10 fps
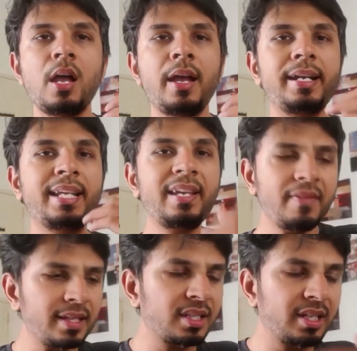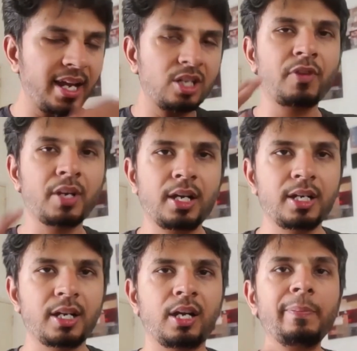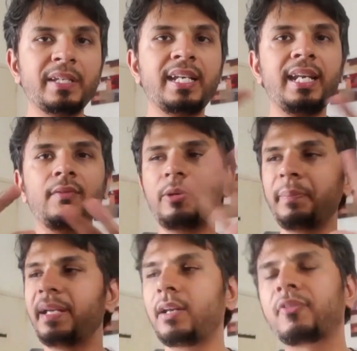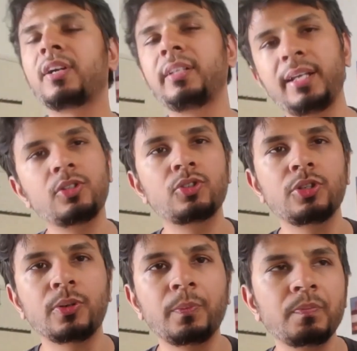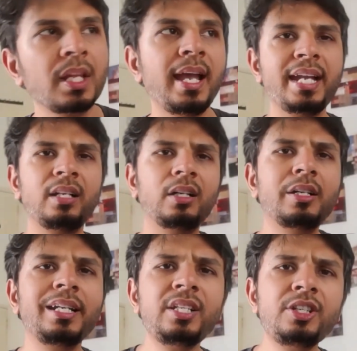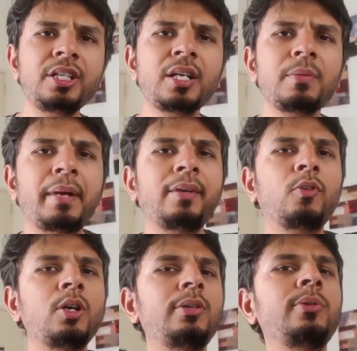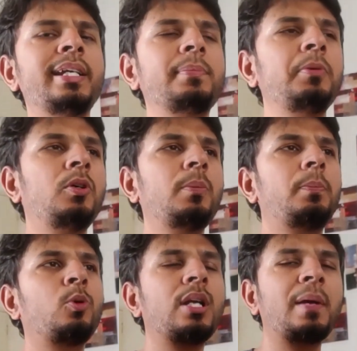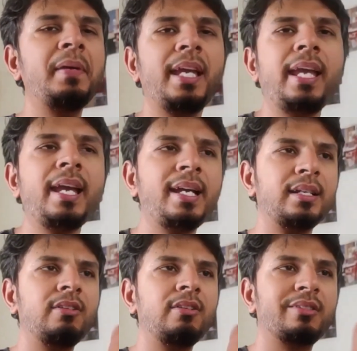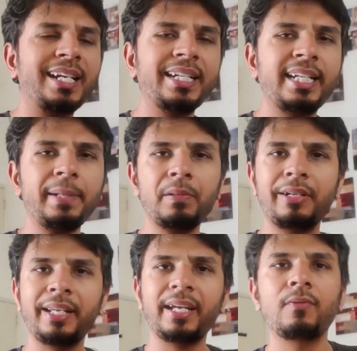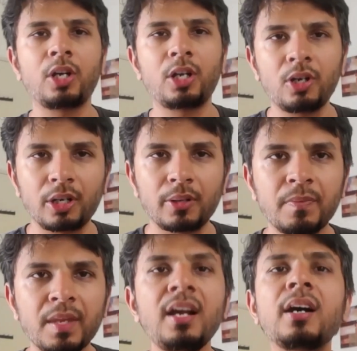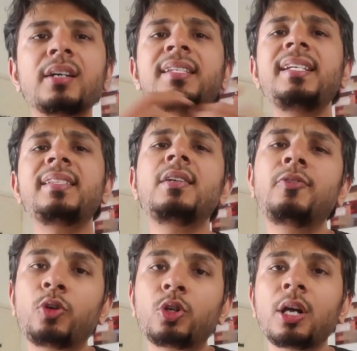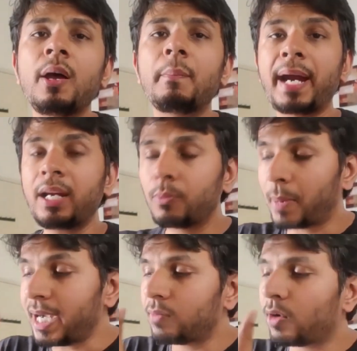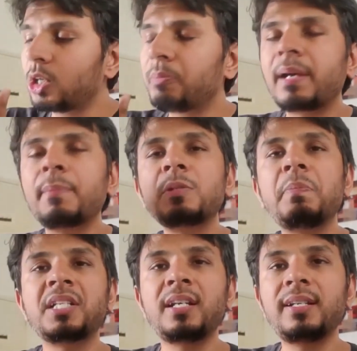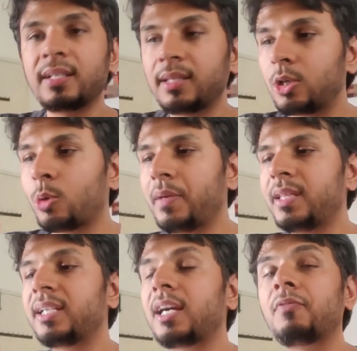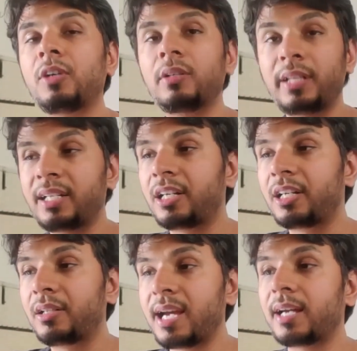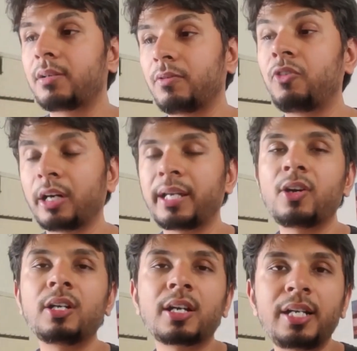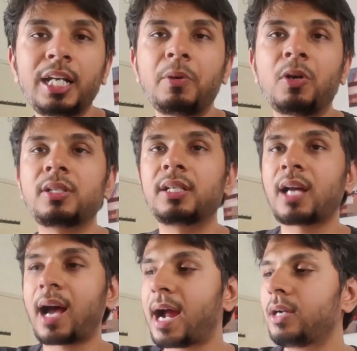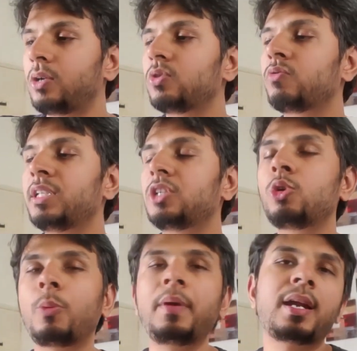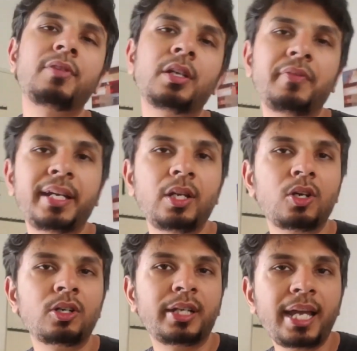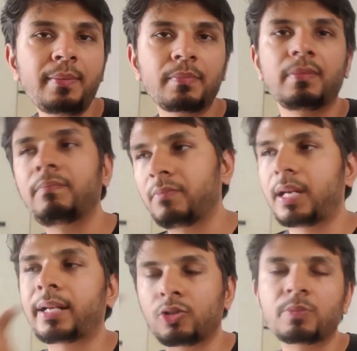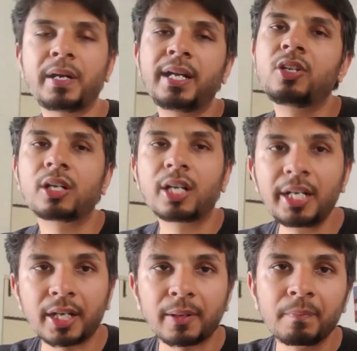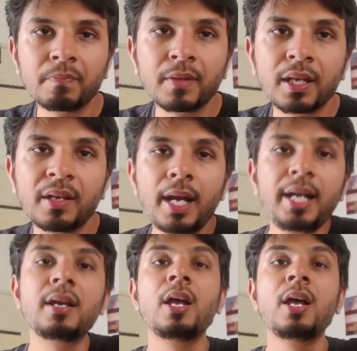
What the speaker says: Given the stage of your career, upskilling would mean different things to you. An early engineer might want to explore programming AIs, understanding deep learning and whatnot. A seasoned folk might want to become specialists in the domain that they are working on currently, because it's hard to switch domain after a very long time that you spend in your career, right?